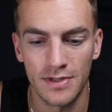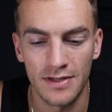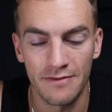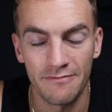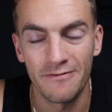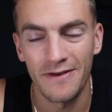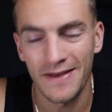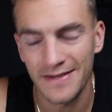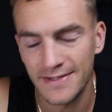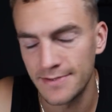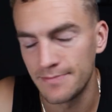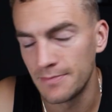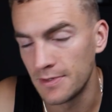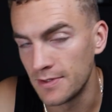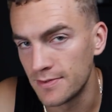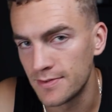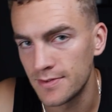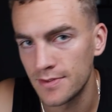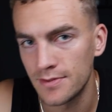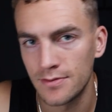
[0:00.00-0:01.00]

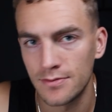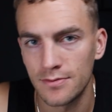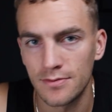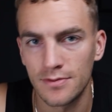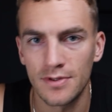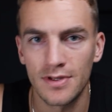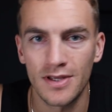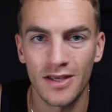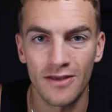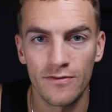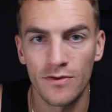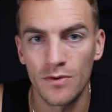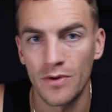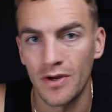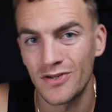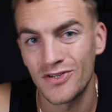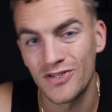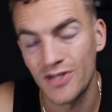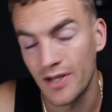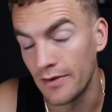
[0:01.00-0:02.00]
investment if you
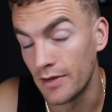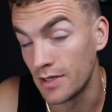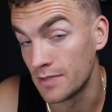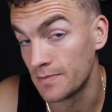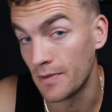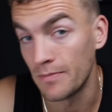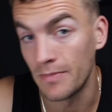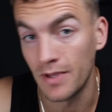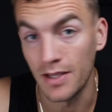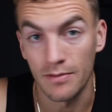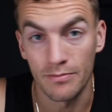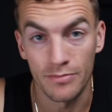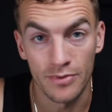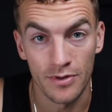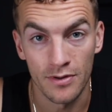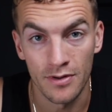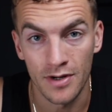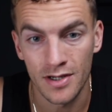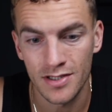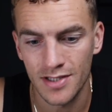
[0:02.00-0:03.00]
are serious about making
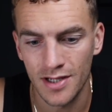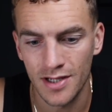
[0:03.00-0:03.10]
progress.